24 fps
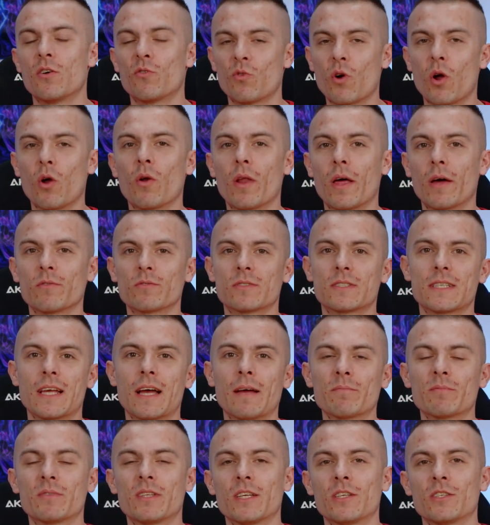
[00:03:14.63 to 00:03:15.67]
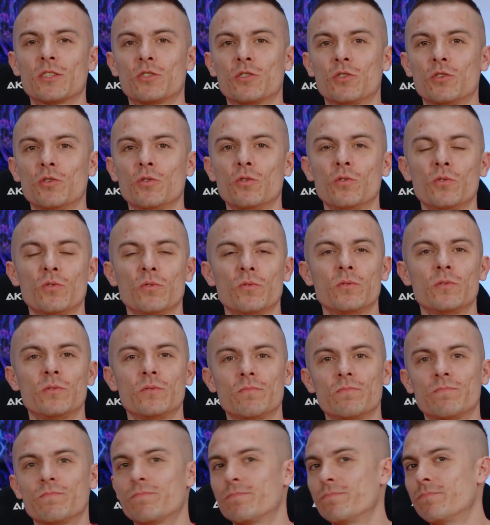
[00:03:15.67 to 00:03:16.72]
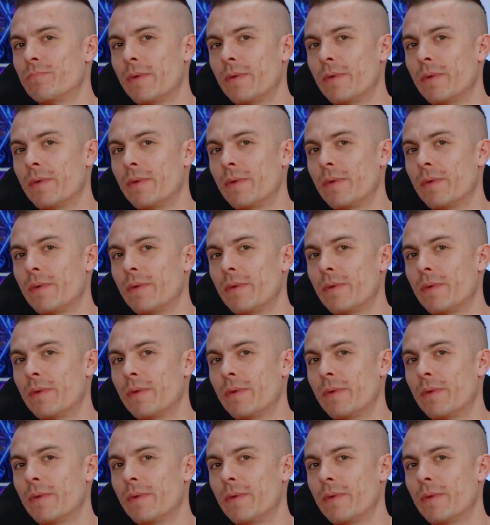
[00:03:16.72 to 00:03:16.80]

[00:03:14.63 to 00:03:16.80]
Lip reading: roll out something to